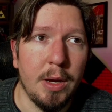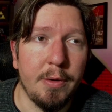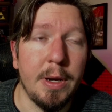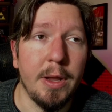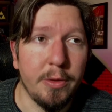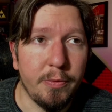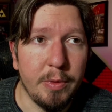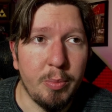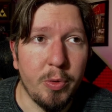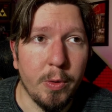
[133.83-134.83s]
another free
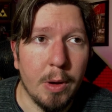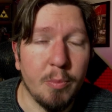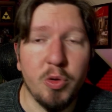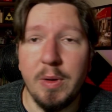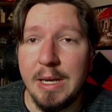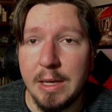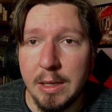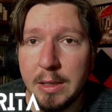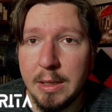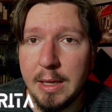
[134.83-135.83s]
program, Krita,
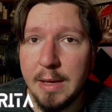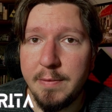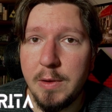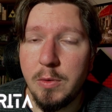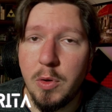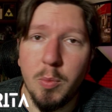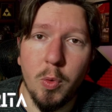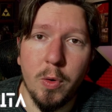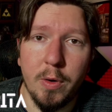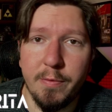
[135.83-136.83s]
if you know
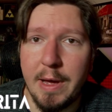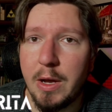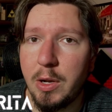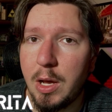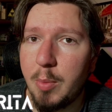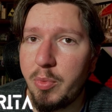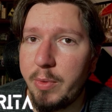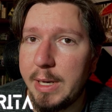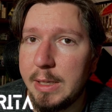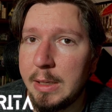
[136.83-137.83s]
more of how to
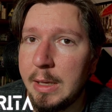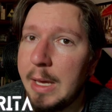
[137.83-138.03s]
operate